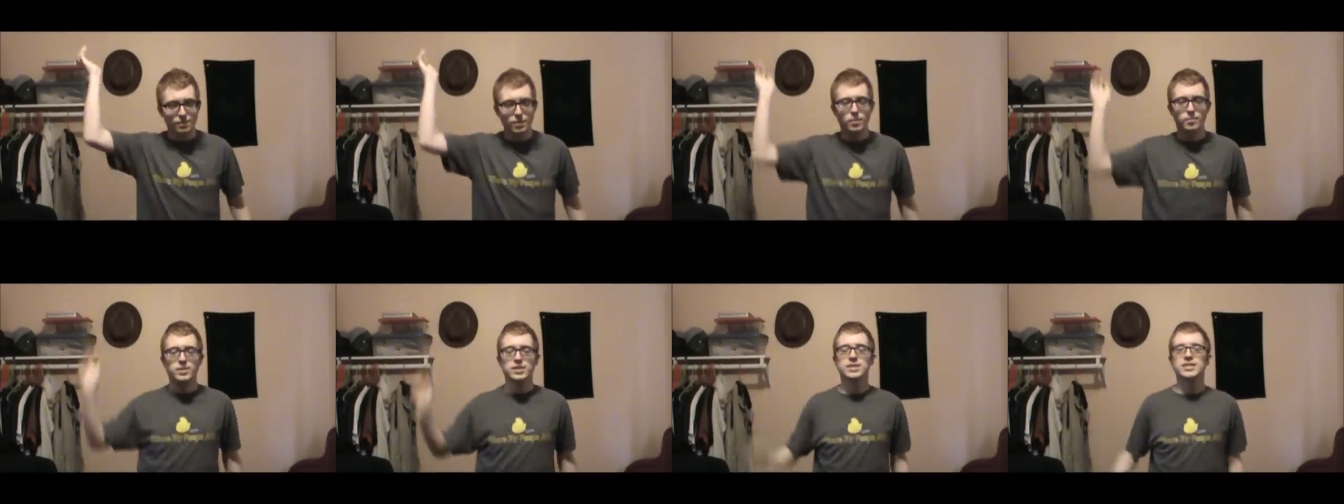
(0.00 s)

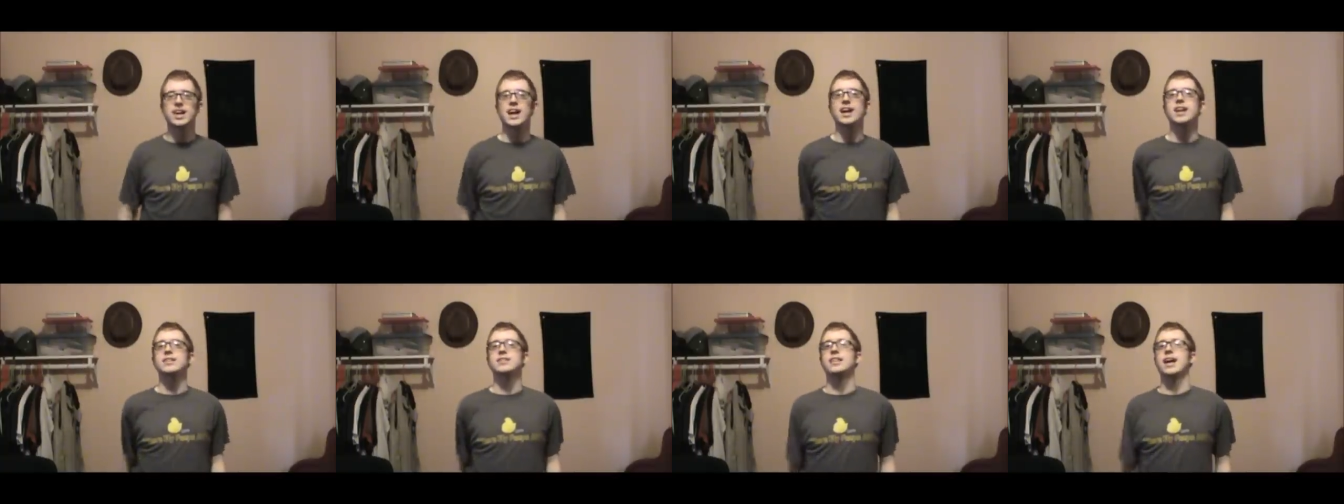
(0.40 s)
But
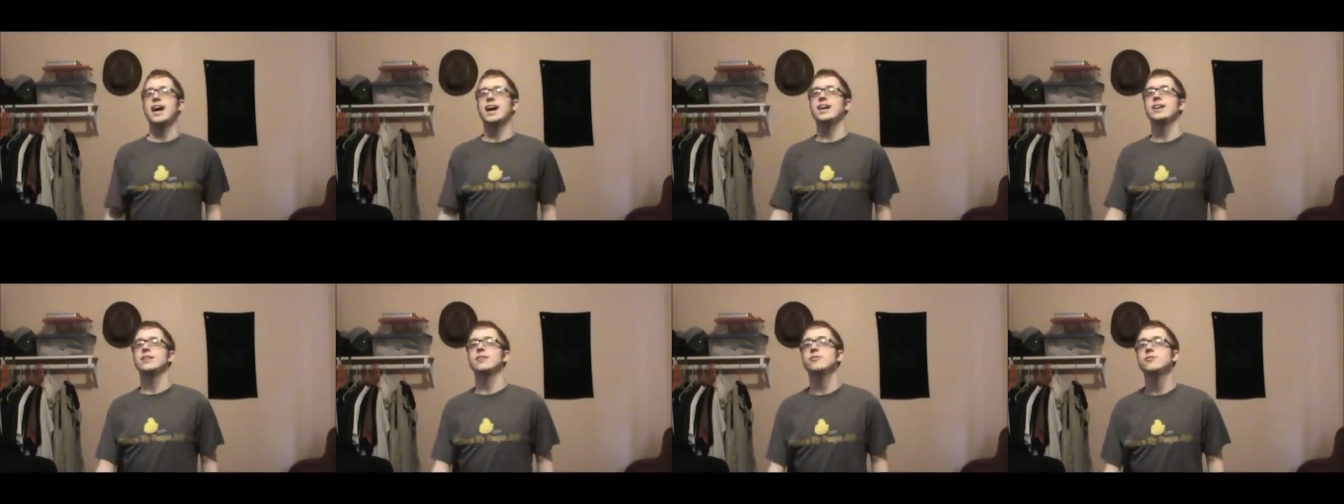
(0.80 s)
beside
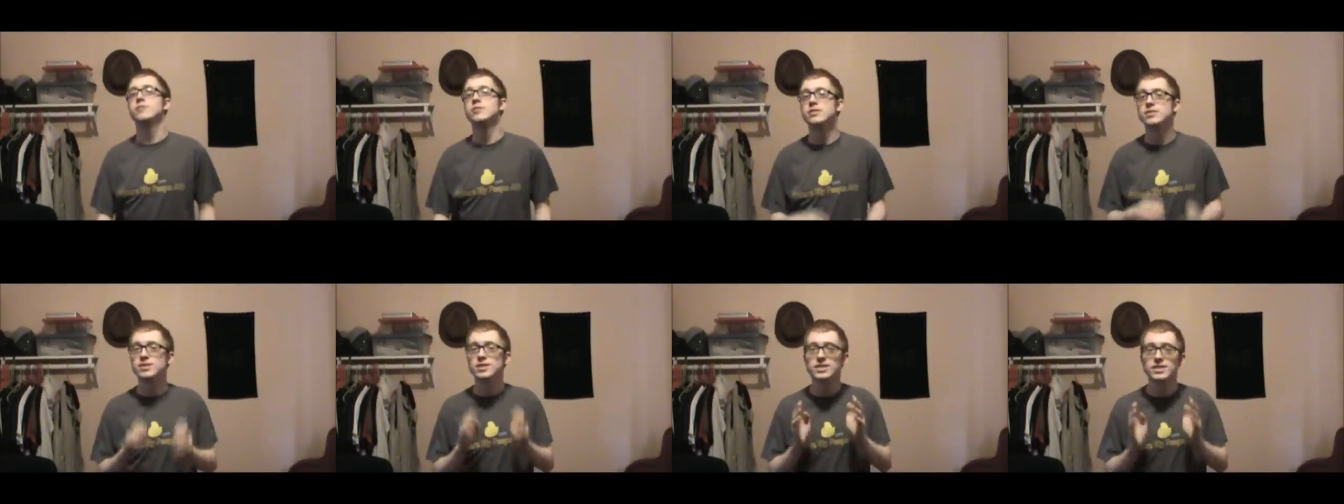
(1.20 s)
that, you
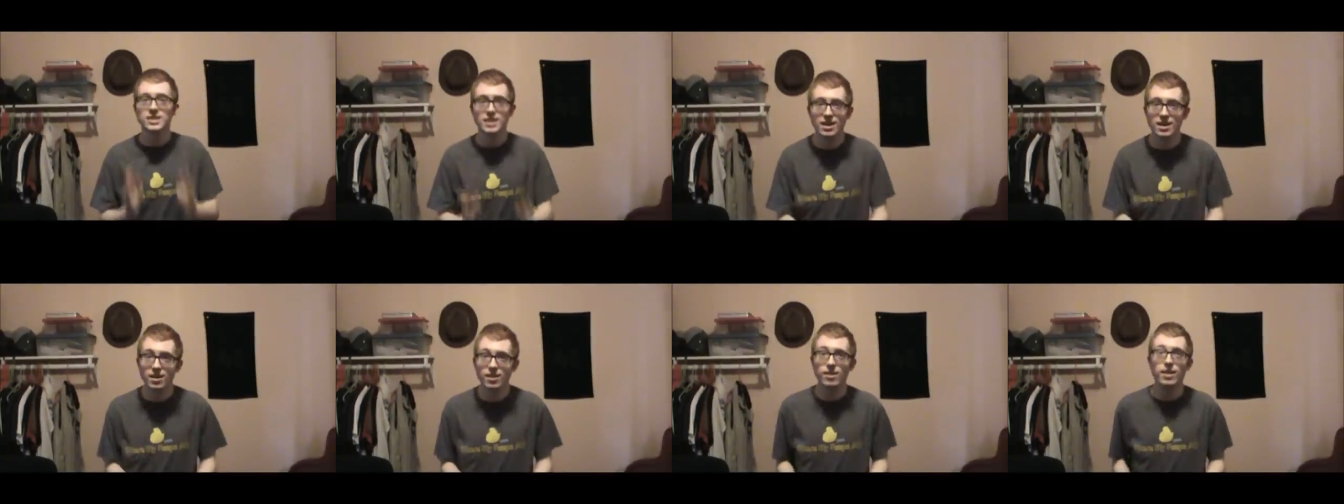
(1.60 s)
can
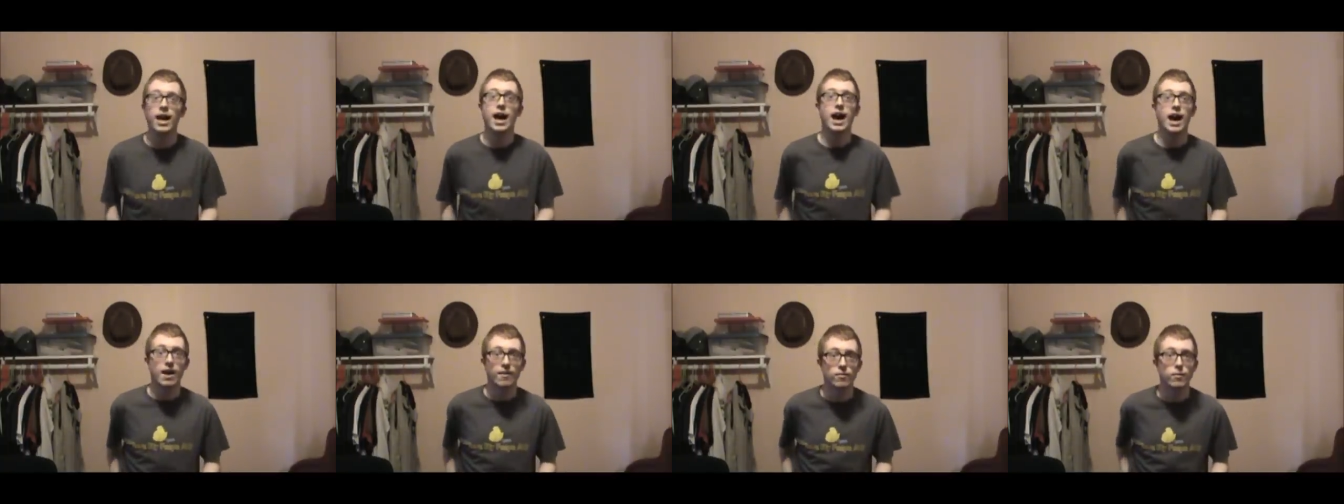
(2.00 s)
still
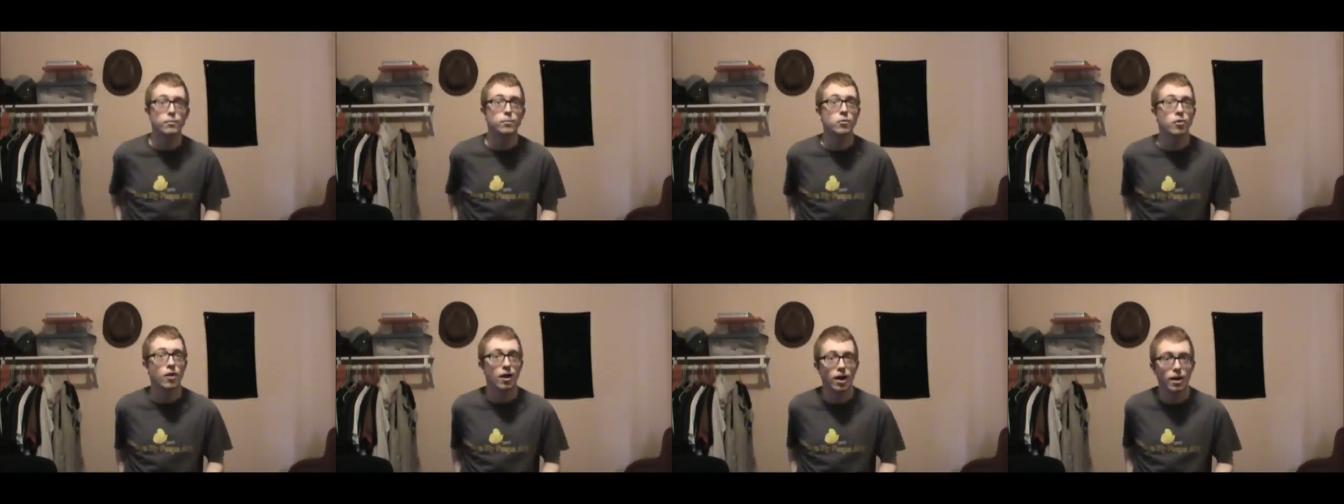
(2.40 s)
have a
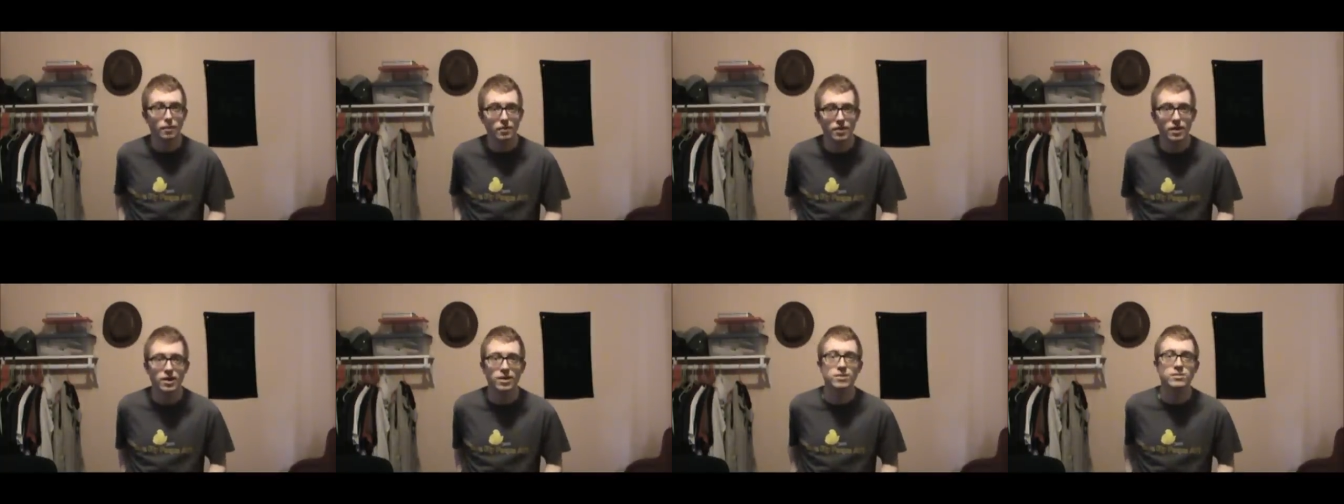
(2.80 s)

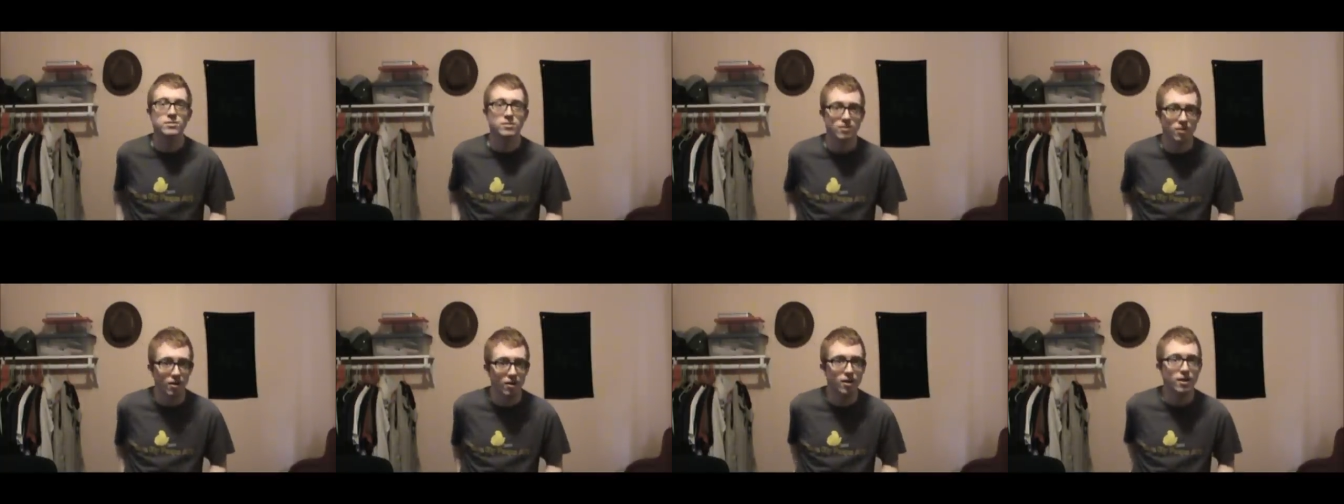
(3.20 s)
prop as
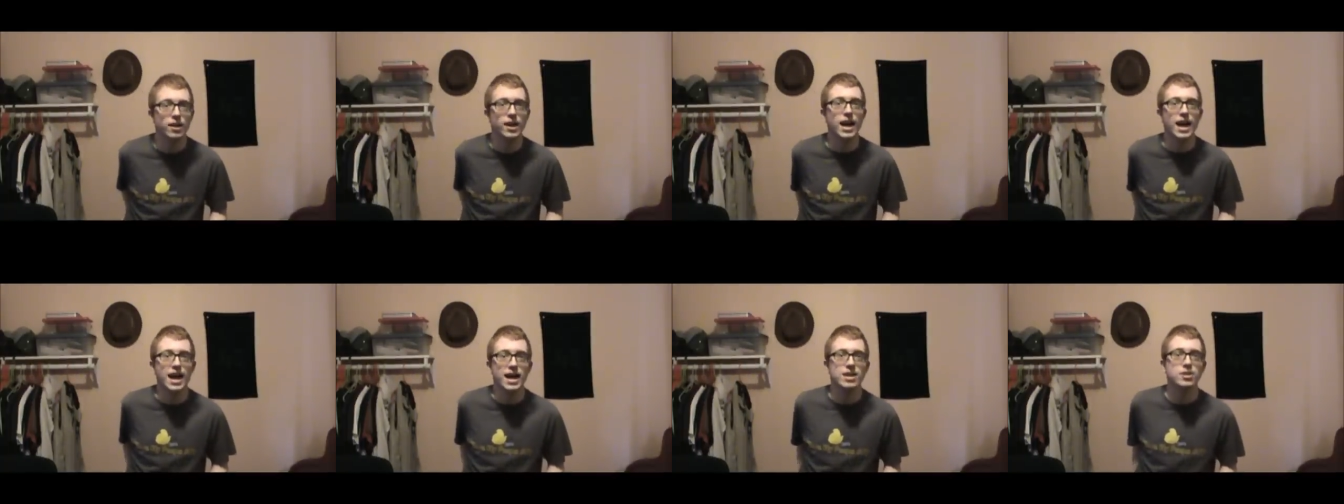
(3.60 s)
long
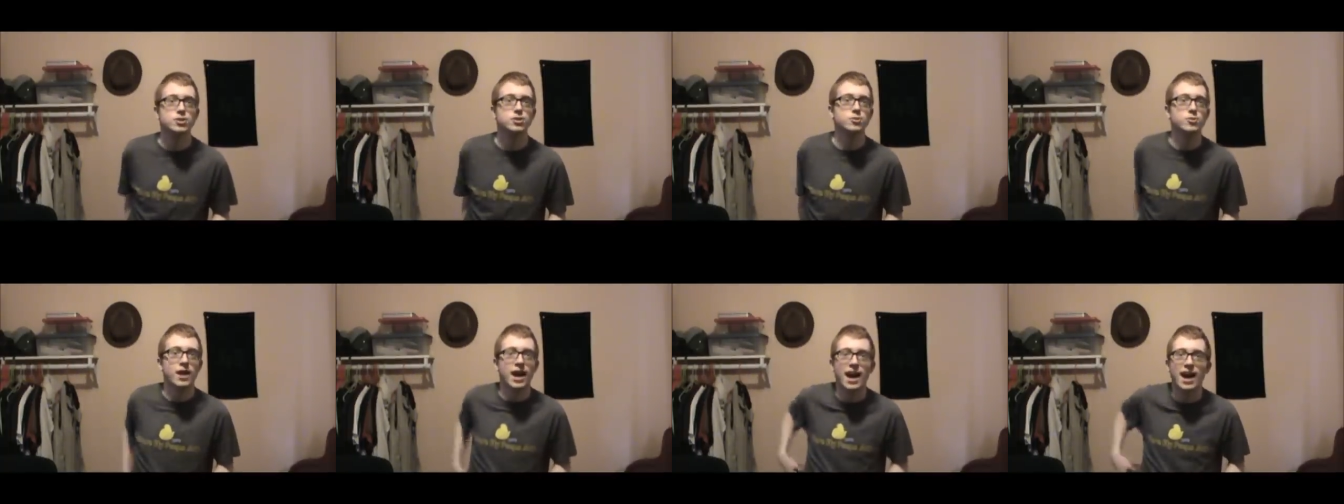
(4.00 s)

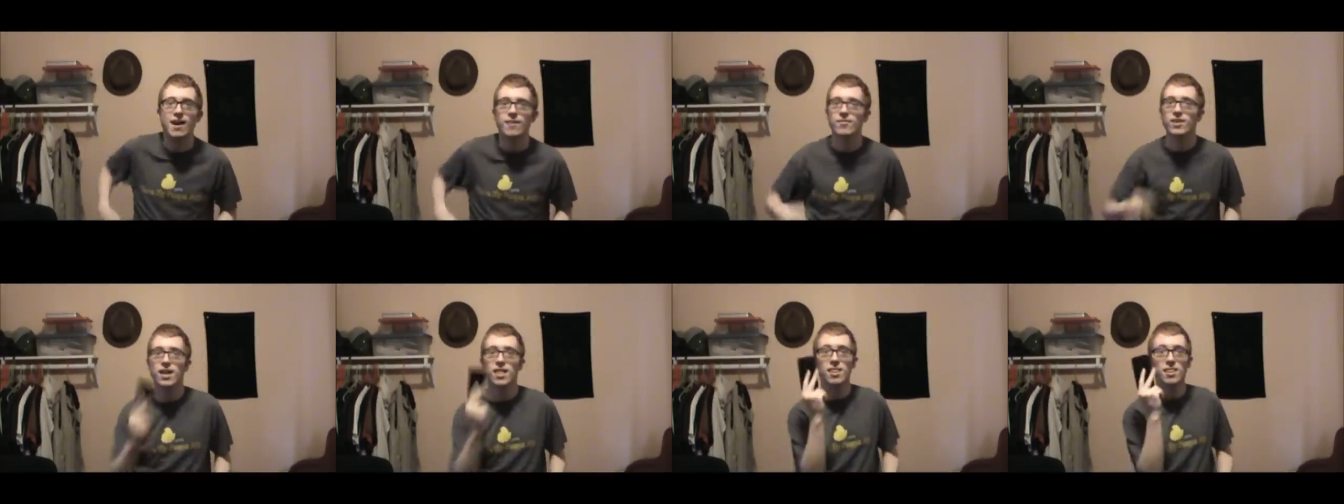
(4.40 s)
as you
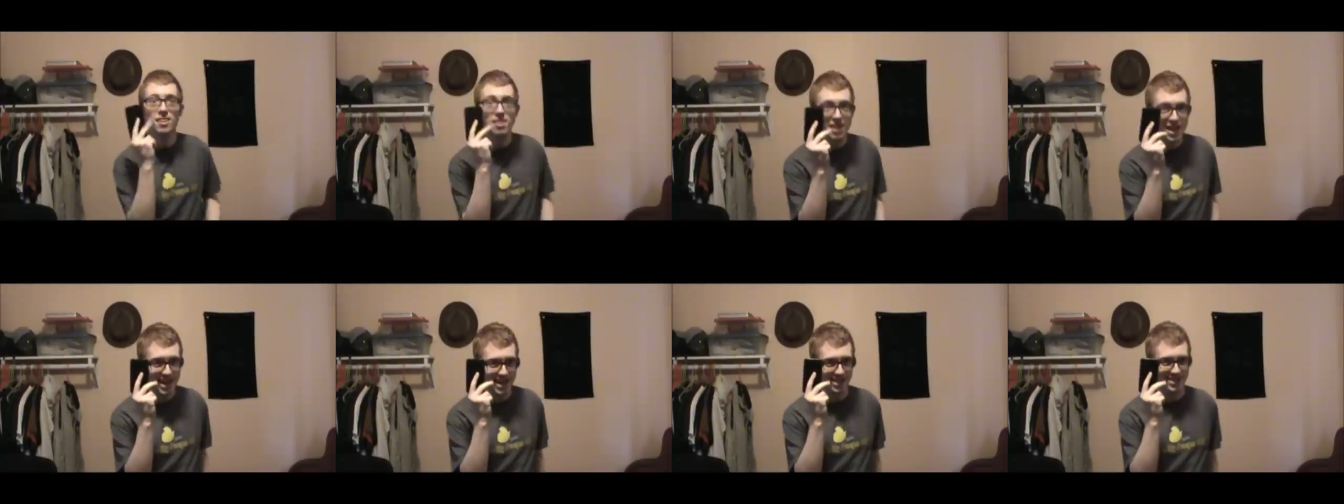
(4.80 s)
have
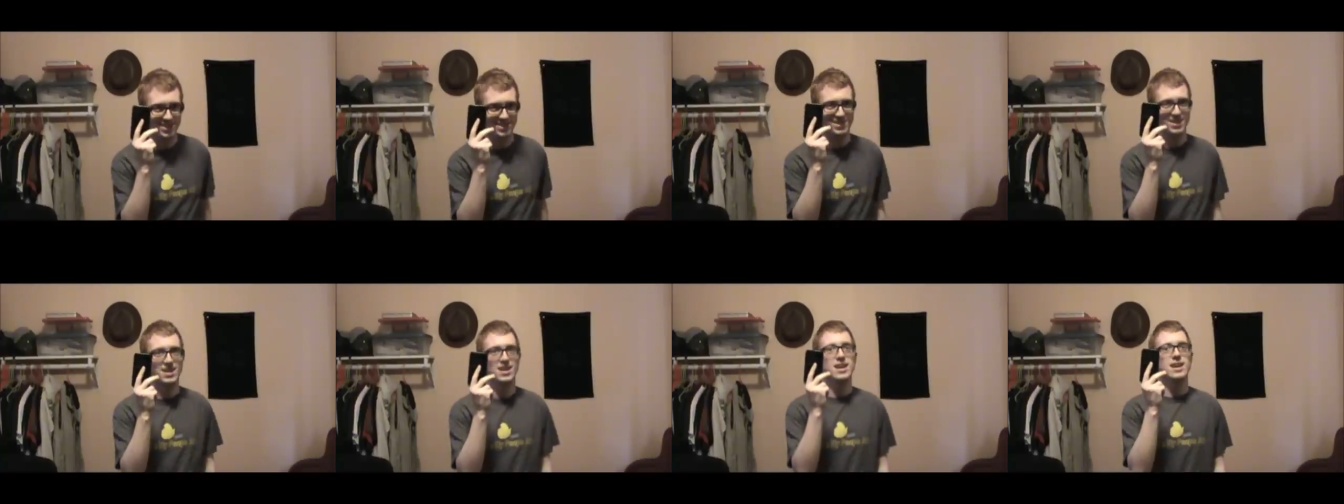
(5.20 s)

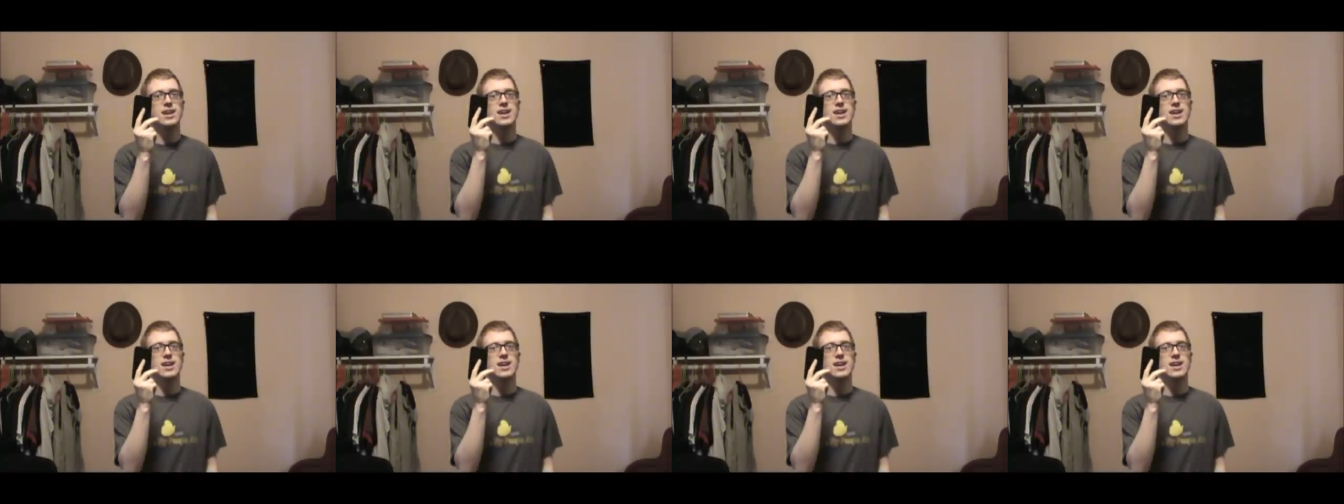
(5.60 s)
this.